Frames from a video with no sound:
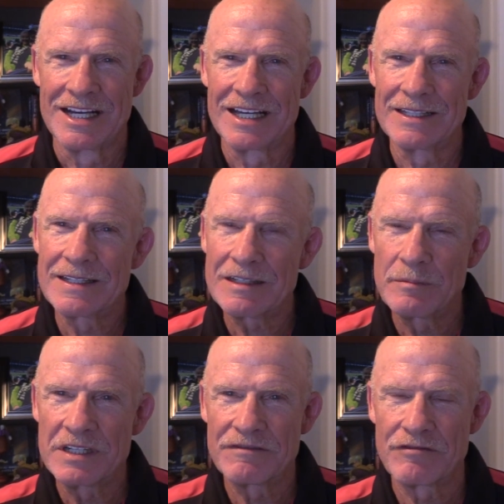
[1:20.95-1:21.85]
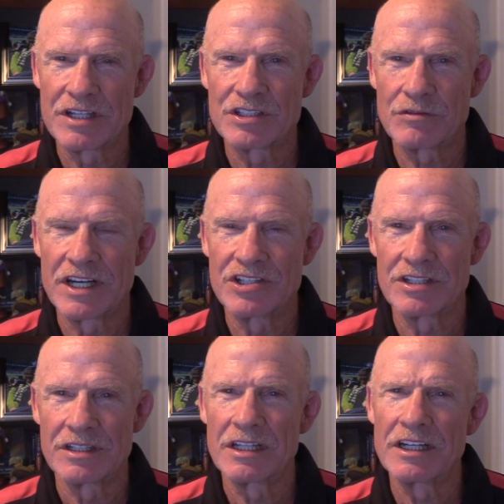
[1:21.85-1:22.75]
a little bit of
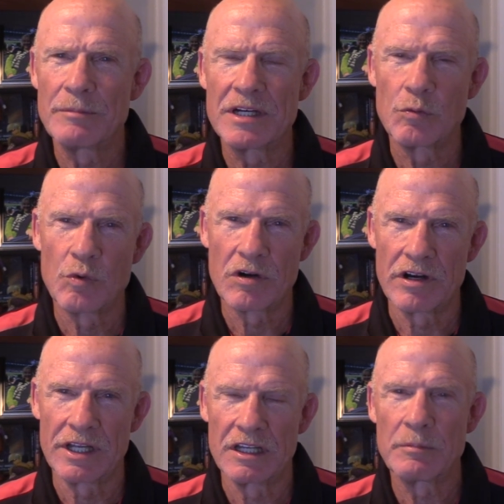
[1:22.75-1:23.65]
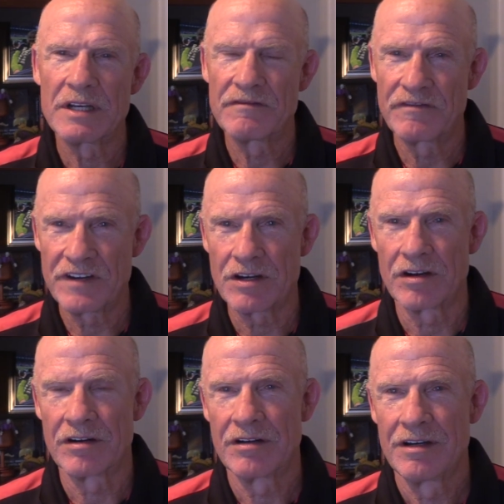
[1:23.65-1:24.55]
frustration, a little bit of worry, a little bit of fear?